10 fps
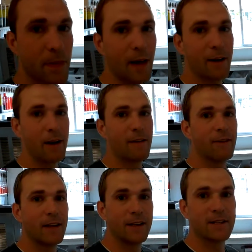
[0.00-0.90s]
I don't have
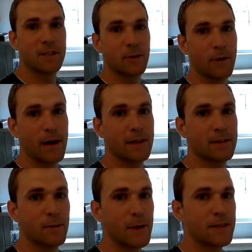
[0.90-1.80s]
any additional rent,
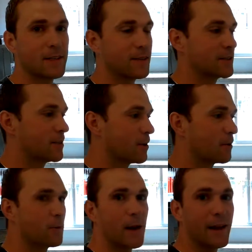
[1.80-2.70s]
so basically there's
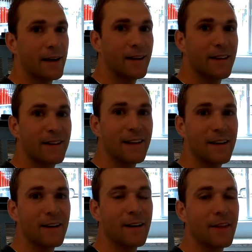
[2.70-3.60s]
no rent
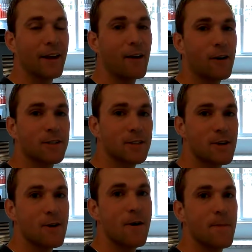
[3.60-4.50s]
here, and then
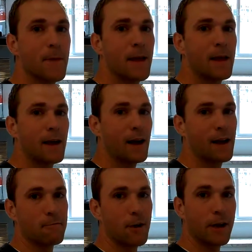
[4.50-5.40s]
also I
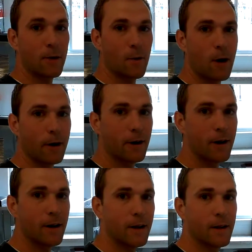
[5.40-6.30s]
have running
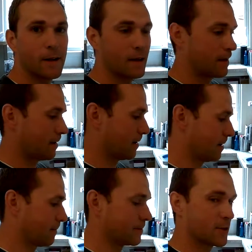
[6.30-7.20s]
water,
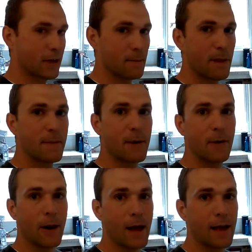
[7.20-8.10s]
so I can make my
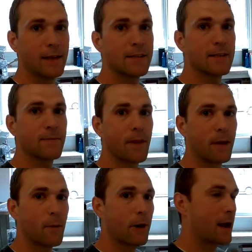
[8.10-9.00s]
own ice.
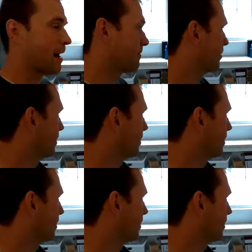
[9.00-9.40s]
And where I have